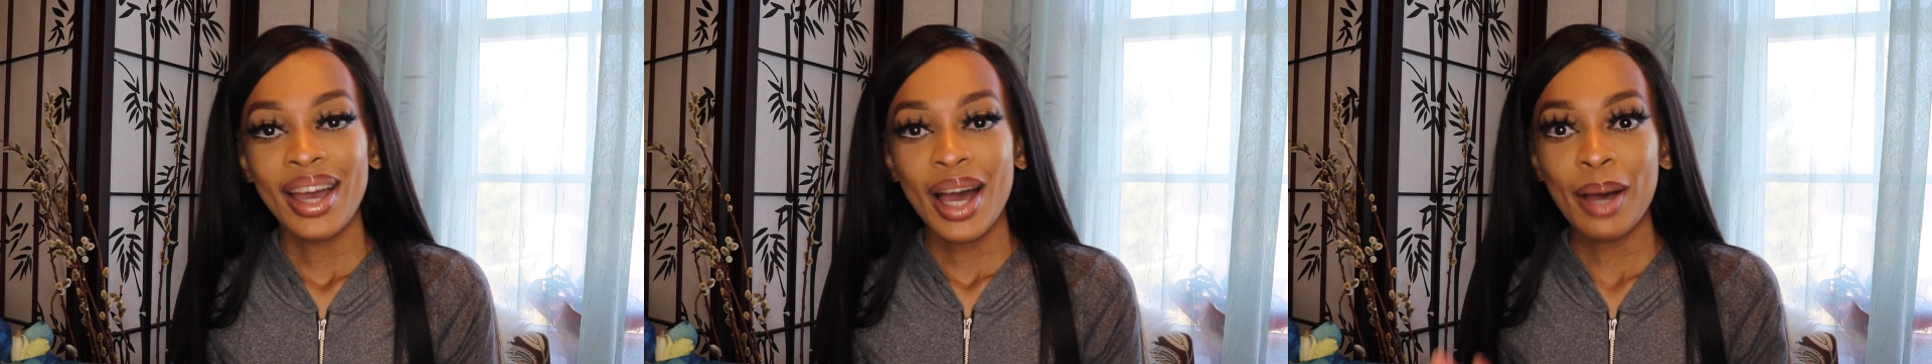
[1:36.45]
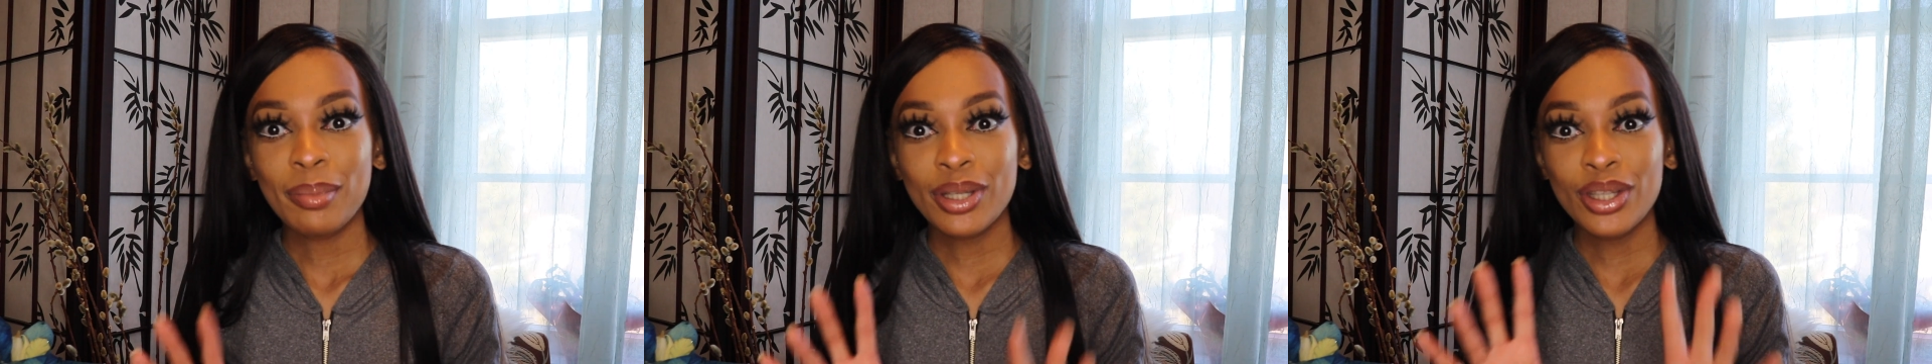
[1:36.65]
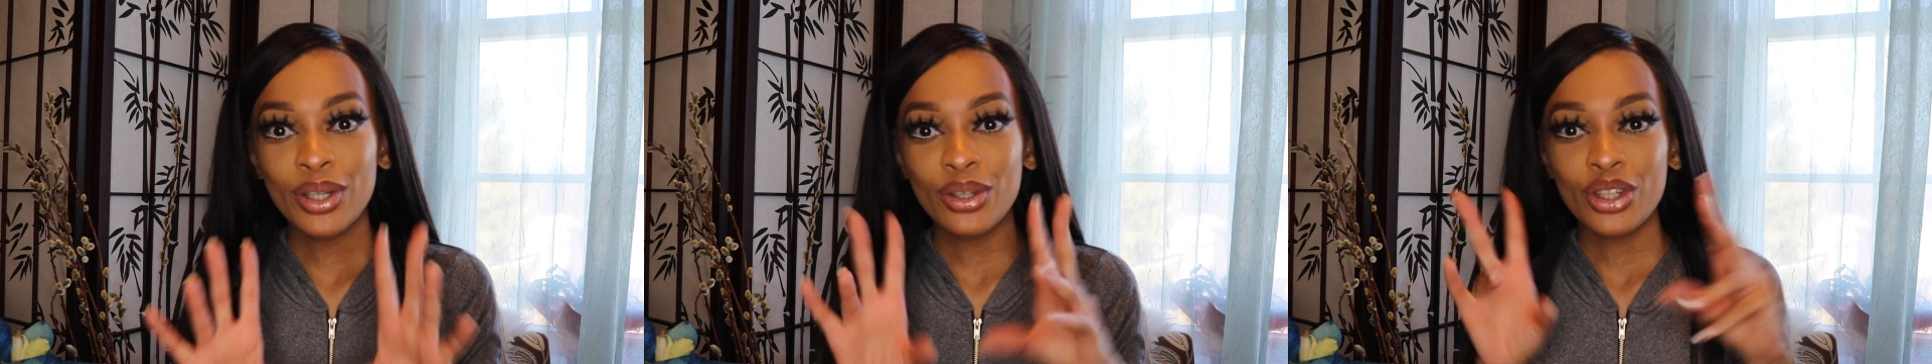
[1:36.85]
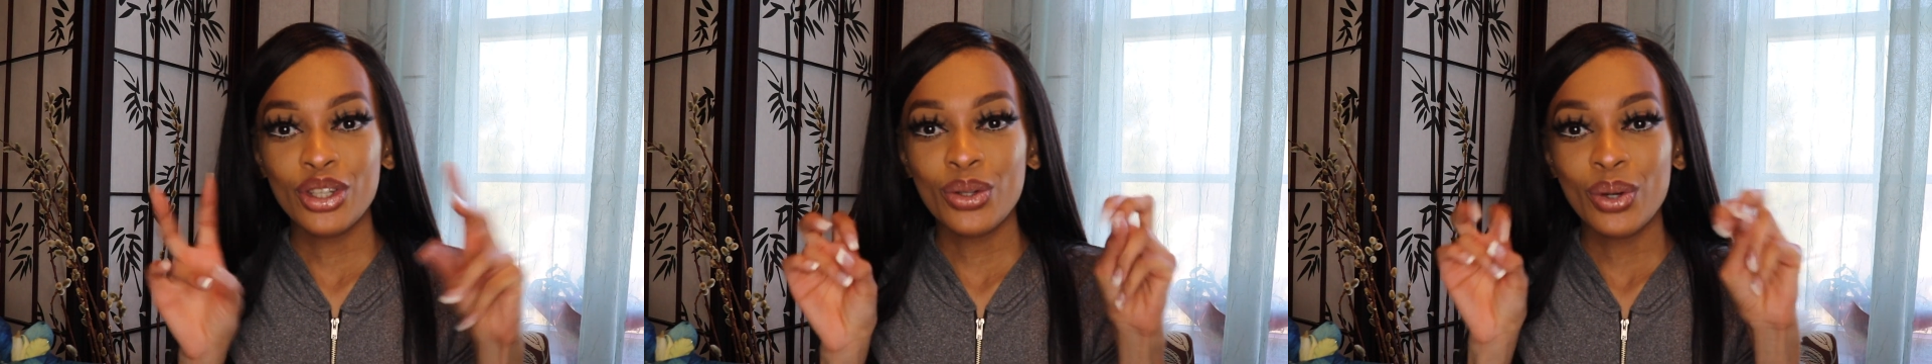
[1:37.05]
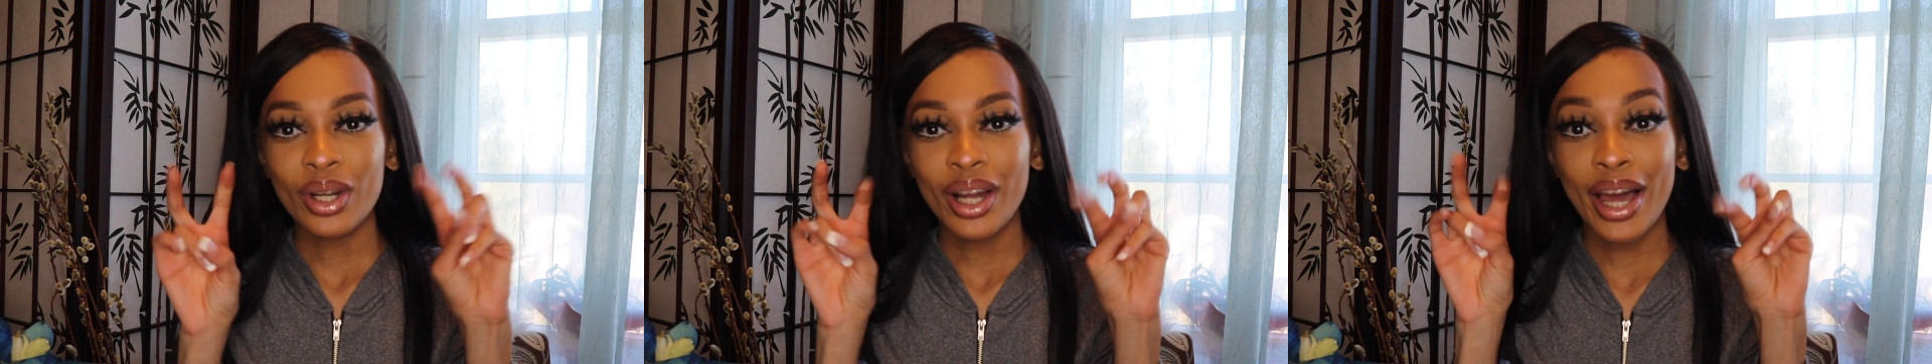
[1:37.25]
I'm still just
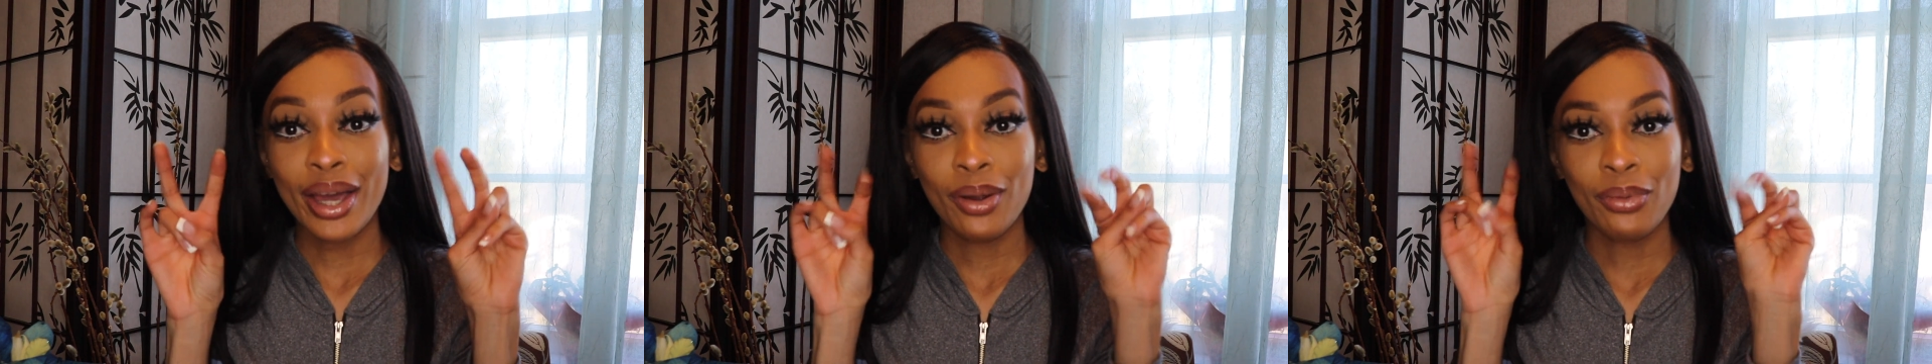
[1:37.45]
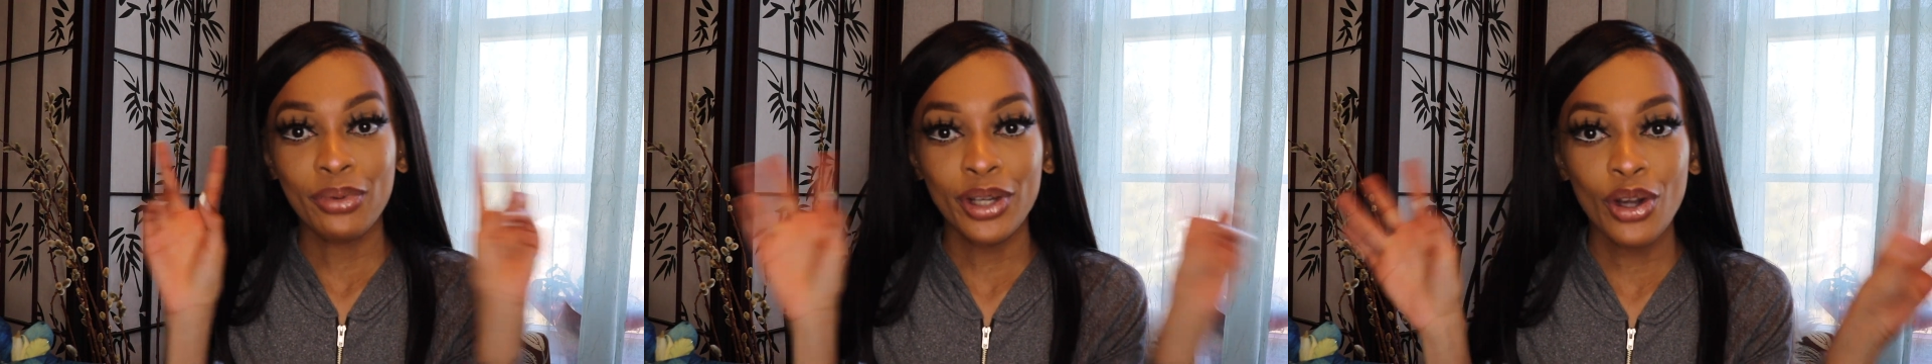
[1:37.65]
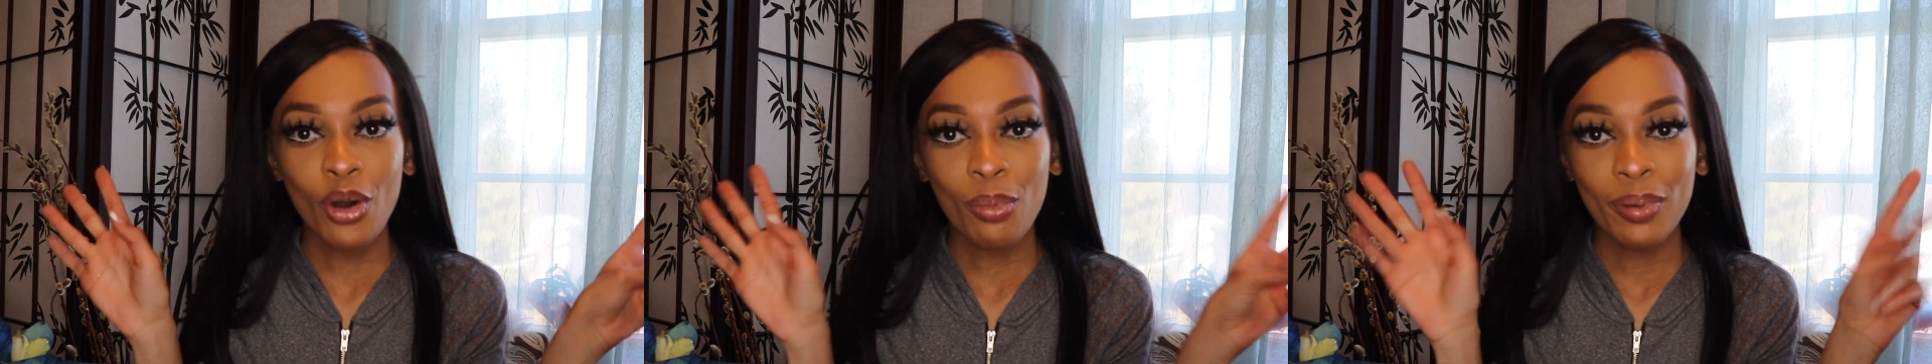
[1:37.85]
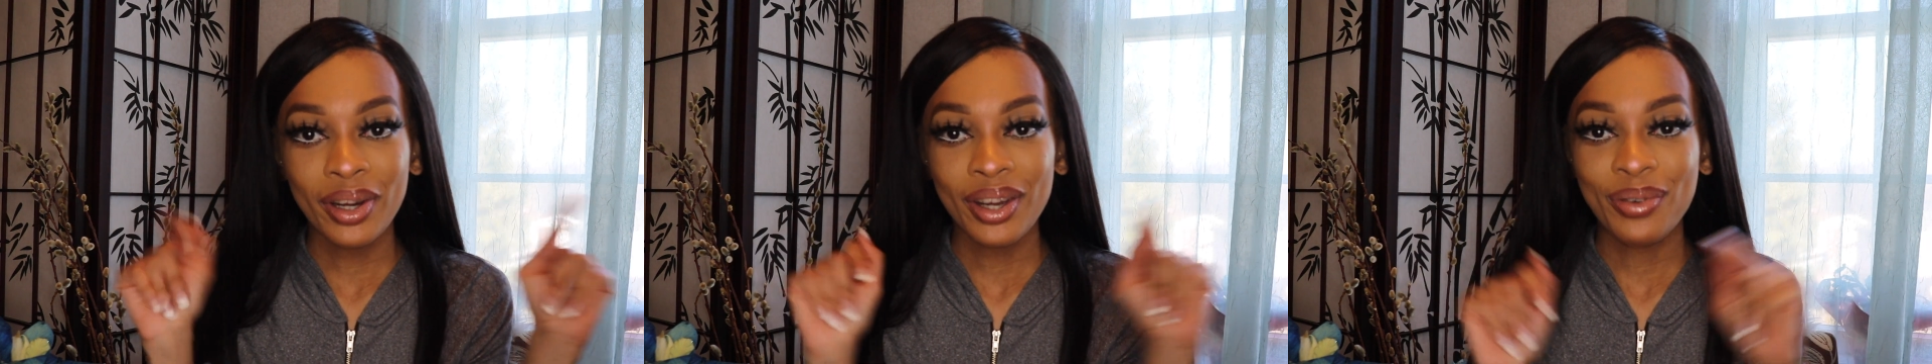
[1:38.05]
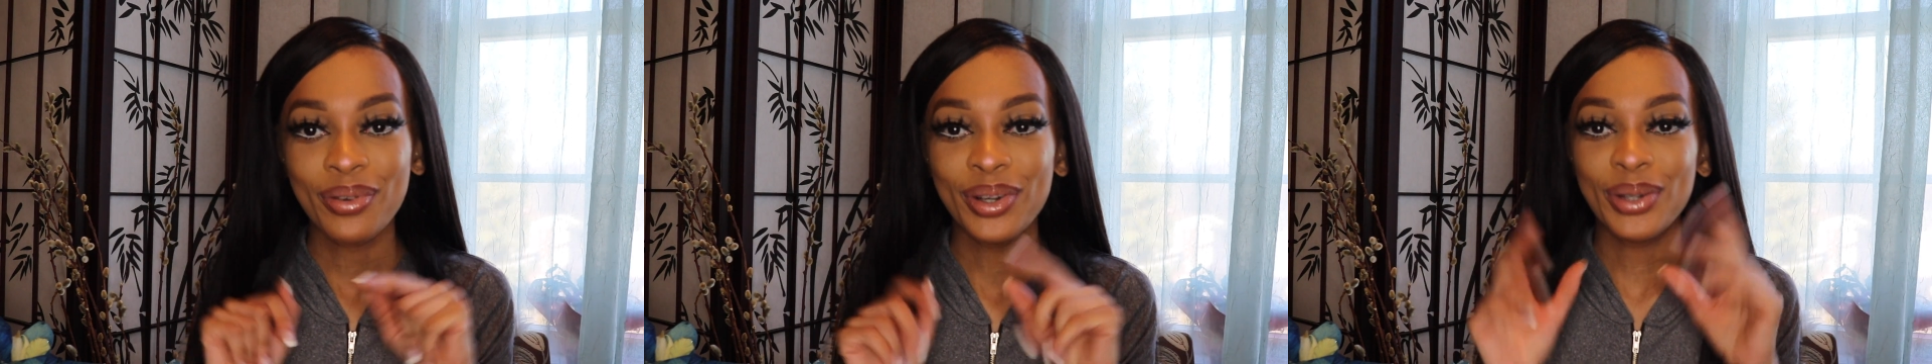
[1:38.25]
going to like reopen
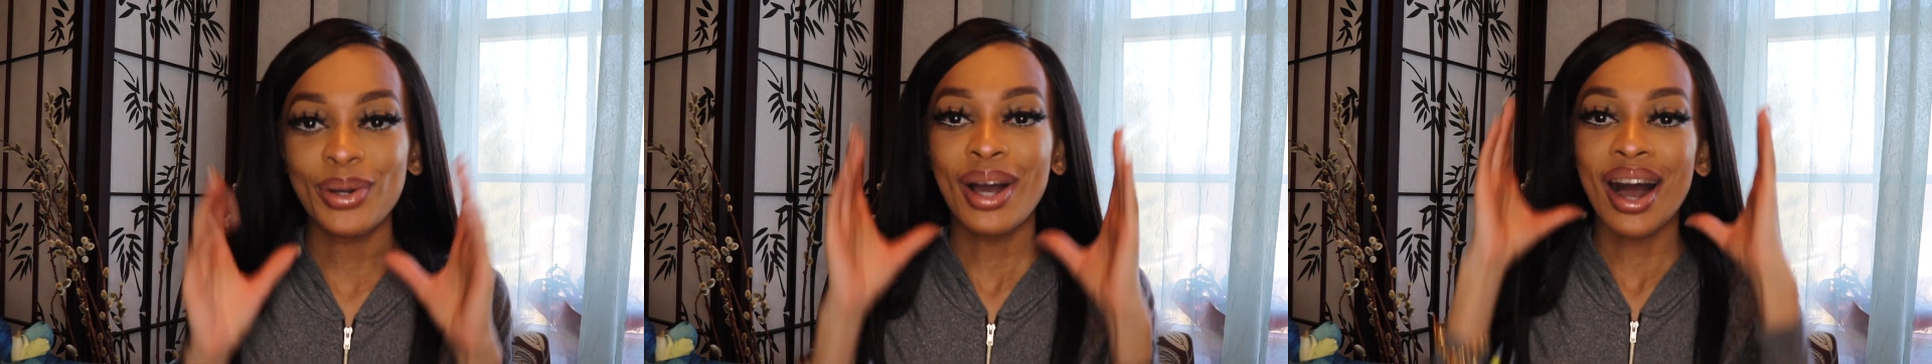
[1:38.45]
it for you